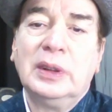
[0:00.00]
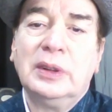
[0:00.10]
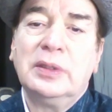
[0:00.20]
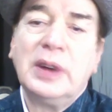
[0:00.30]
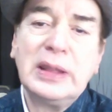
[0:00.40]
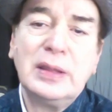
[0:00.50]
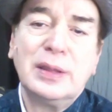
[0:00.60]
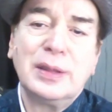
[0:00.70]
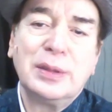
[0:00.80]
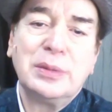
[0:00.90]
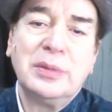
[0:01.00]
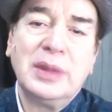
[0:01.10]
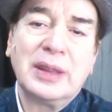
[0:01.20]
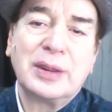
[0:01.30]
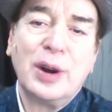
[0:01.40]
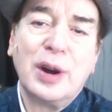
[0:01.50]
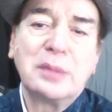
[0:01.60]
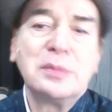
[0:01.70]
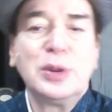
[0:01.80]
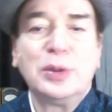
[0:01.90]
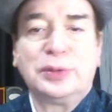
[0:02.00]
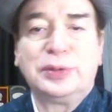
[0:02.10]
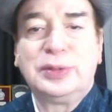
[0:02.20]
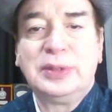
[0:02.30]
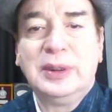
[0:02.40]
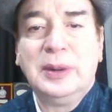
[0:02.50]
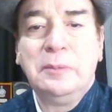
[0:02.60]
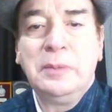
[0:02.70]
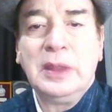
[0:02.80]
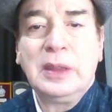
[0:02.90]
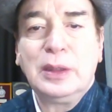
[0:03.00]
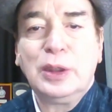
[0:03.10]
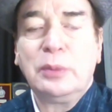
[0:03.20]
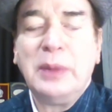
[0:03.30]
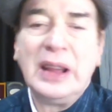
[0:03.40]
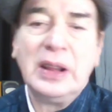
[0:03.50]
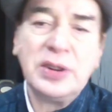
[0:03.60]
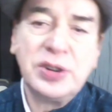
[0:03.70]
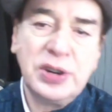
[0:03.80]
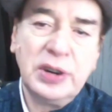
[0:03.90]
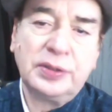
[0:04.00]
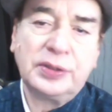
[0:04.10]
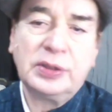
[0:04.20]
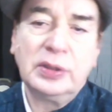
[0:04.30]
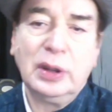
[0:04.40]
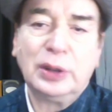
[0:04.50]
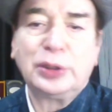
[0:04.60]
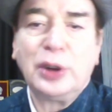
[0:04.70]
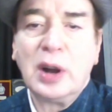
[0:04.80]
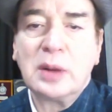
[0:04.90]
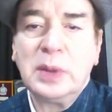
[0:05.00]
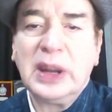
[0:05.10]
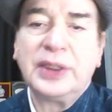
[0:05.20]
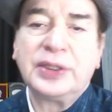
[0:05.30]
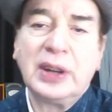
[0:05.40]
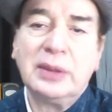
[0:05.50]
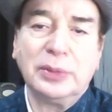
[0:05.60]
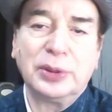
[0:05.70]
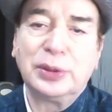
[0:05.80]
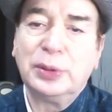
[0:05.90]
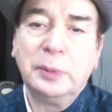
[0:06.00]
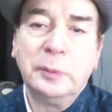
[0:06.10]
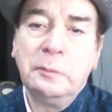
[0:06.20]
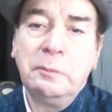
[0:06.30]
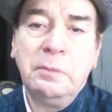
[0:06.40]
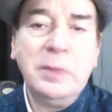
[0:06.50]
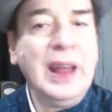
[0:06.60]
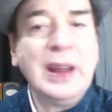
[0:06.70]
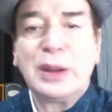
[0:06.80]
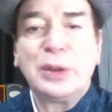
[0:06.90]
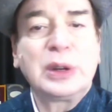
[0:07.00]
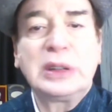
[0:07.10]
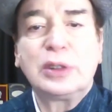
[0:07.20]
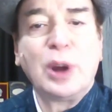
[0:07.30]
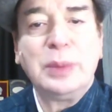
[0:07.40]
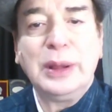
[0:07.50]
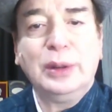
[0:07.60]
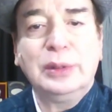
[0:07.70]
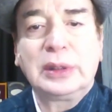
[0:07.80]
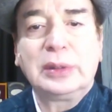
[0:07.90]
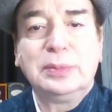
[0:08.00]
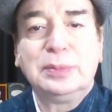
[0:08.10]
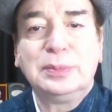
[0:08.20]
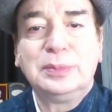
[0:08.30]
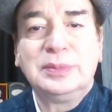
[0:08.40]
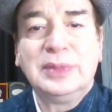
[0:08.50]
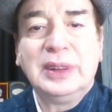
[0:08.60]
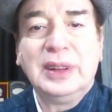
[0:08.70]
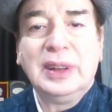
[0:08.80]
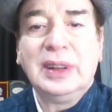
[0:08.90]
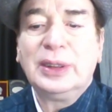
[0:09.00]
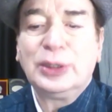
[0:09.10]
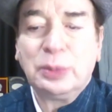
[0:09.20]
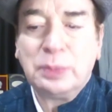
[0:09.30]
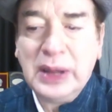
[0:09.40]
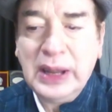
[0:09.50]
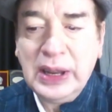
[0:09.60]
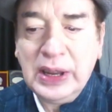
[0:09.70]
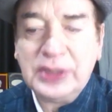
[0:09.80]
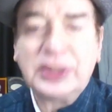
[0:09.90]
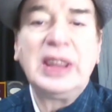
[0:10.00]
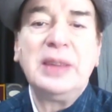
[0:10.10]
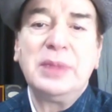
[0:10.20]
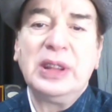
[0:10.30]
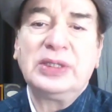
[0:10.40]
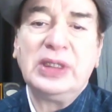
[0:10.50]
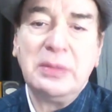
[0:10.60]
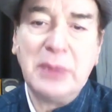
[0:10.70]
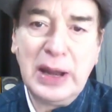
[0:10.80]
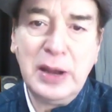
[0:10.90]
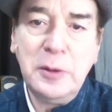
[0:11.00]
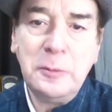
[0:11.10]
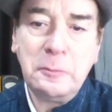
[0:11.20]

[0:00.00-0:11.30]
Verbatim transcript: One wrong move, your balance shifts, a strong breeze comes, and you can topple over. So please keep this in mind.